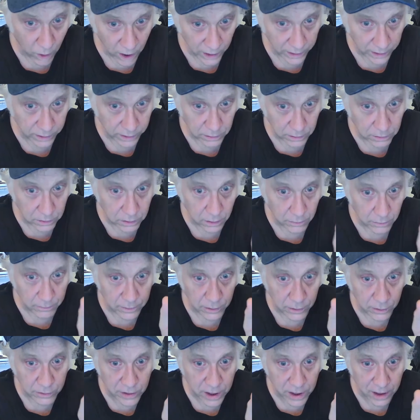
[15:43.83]
white,
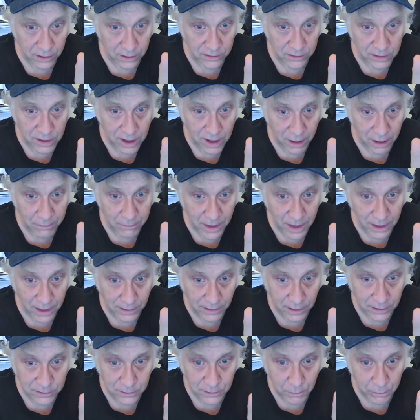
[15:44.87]
I mean, you can't escape
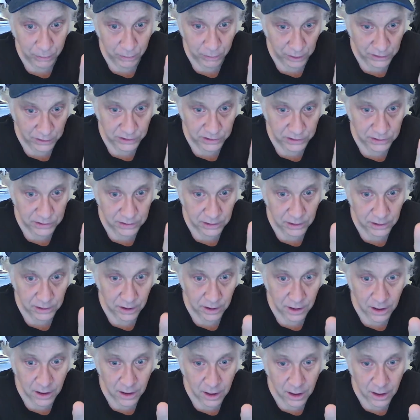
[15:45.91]
that. That's a prison.